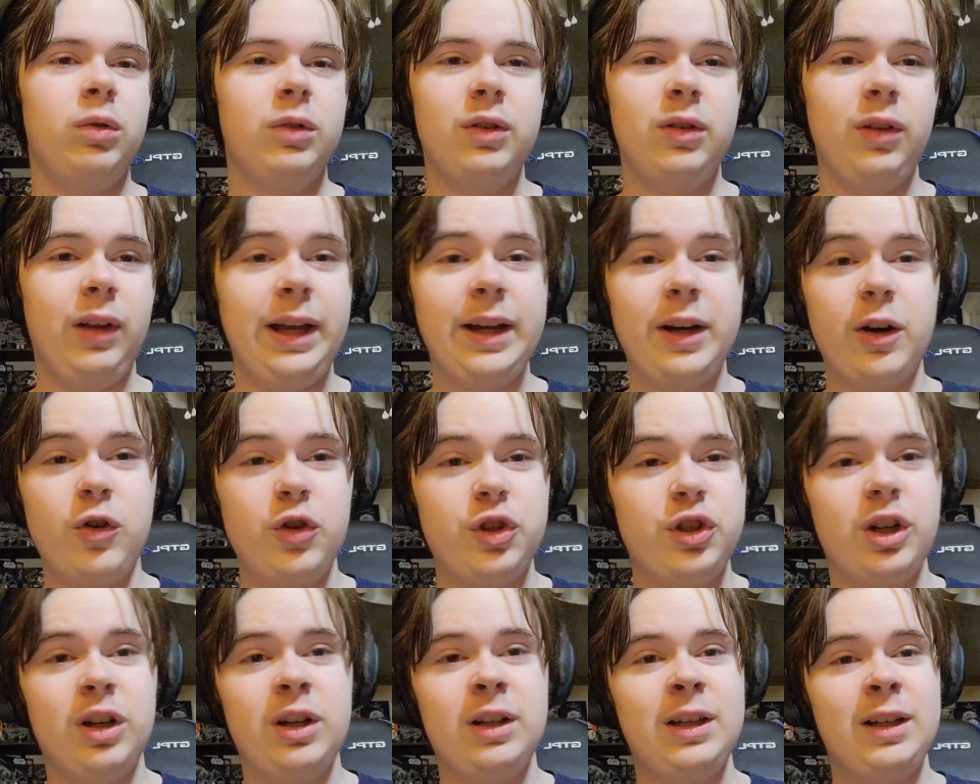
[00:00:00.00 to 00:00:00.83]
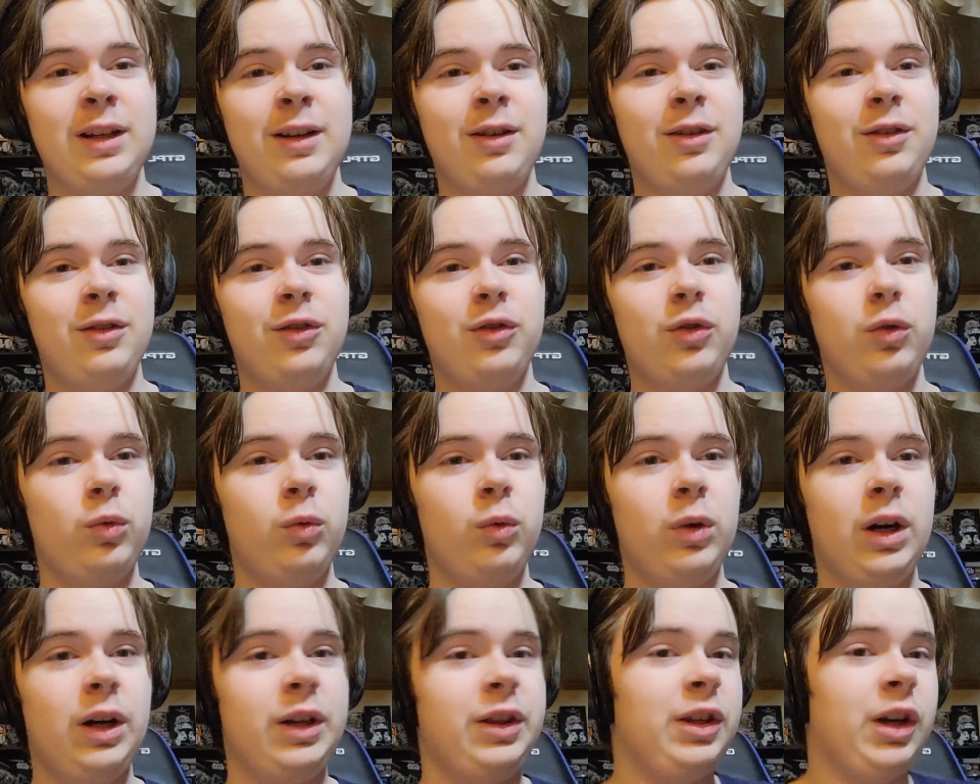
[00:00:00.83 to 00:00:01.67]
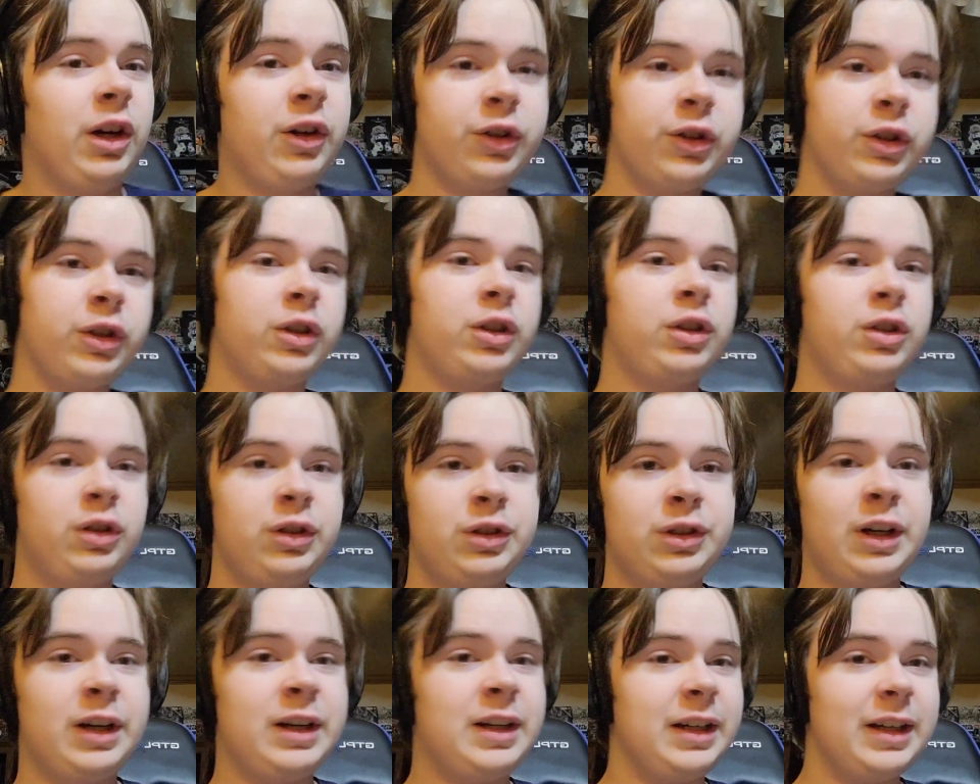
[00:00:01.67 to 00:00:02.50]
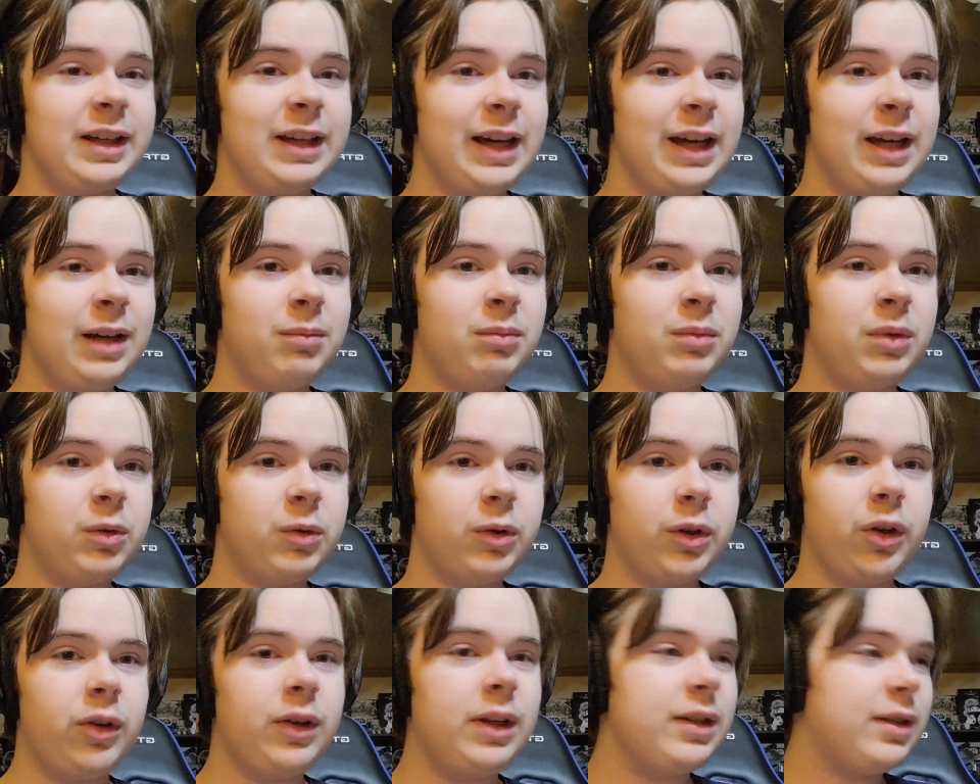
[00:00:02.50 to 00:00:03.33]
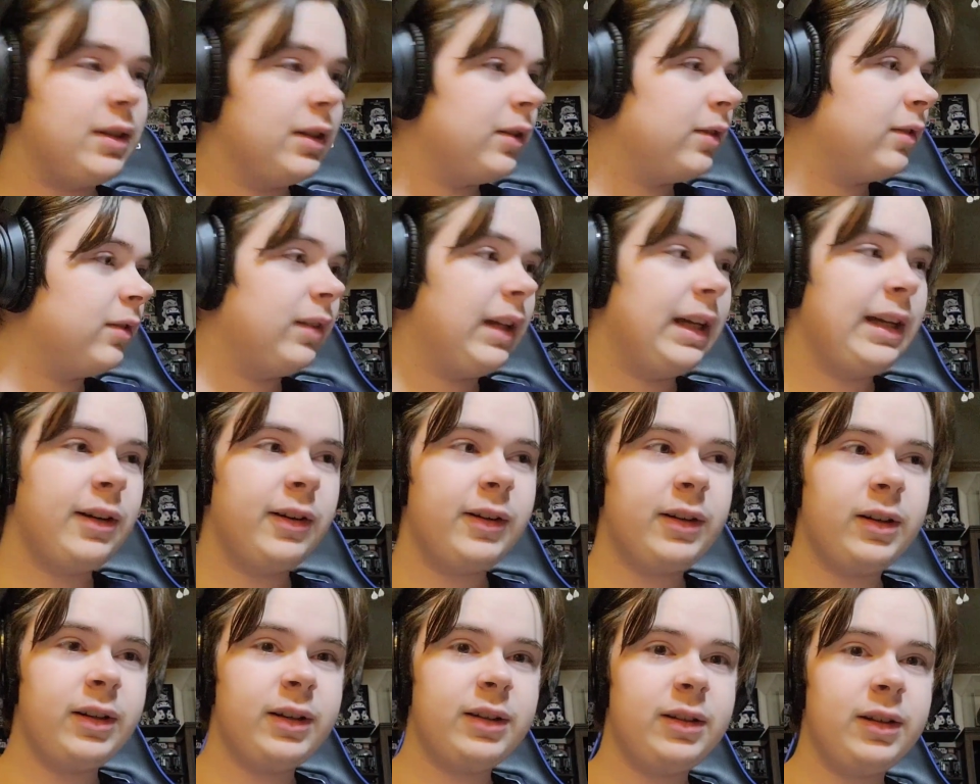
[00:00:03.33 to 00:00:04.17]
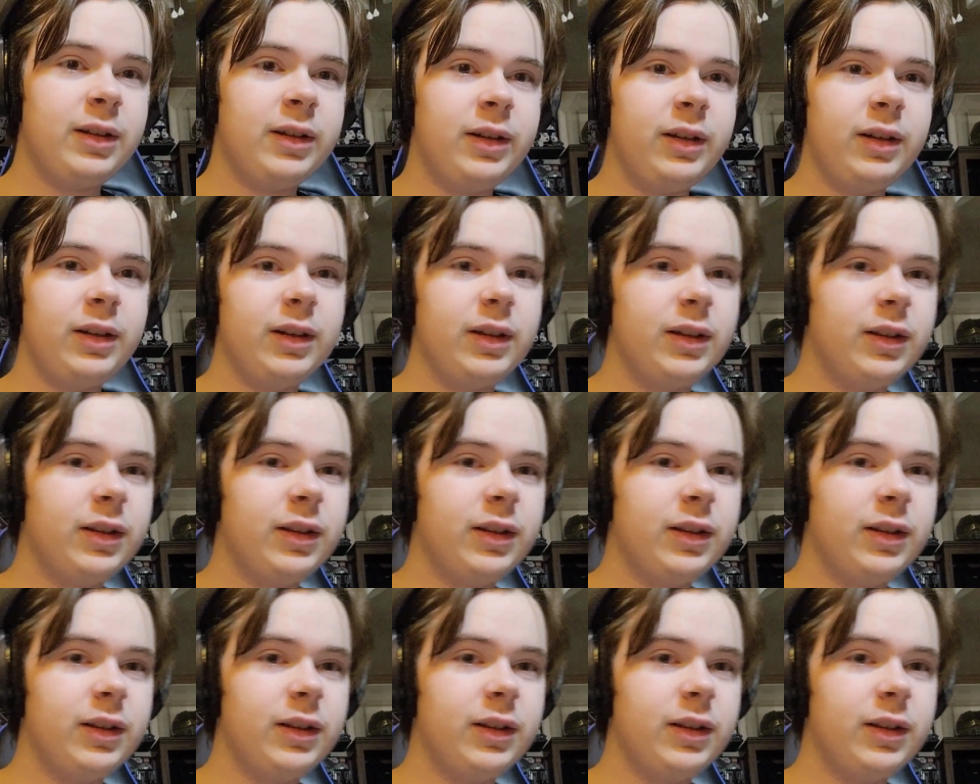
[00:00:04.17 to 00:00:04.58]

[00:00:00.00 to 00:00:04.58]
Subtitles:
Lego Sonic to another Sonic game releasing later this year.